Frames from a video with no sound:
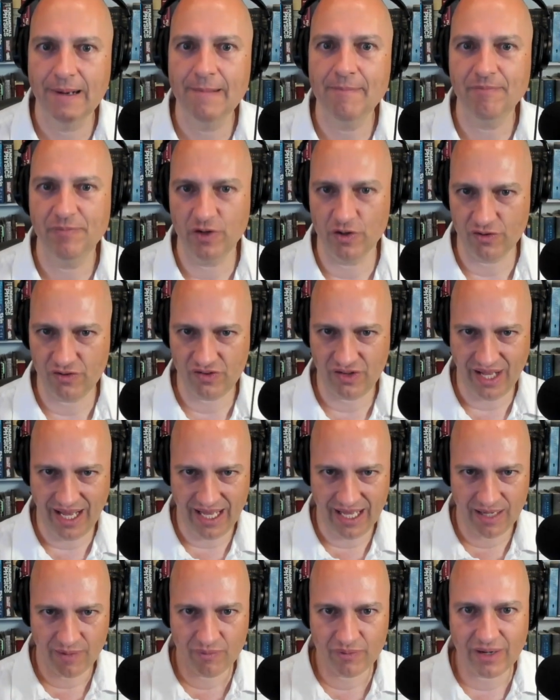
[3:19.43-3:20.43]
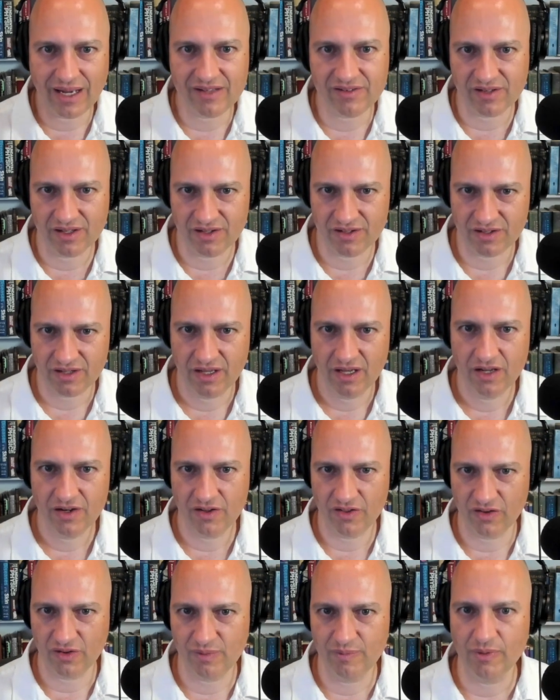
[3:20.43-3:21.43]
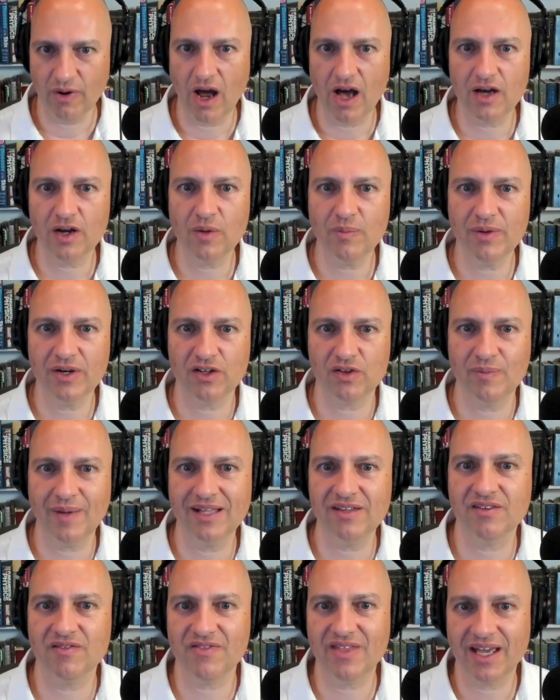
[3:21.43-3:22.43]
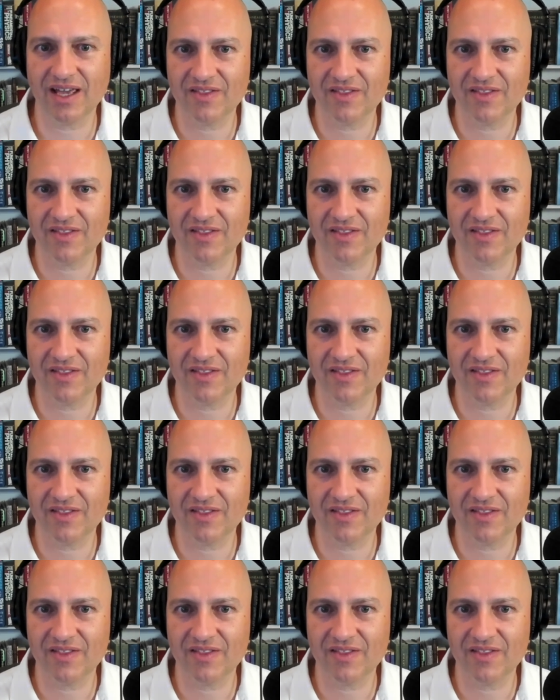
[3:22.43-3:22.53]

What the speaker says: You're staying present to this broad, open, expansive thing.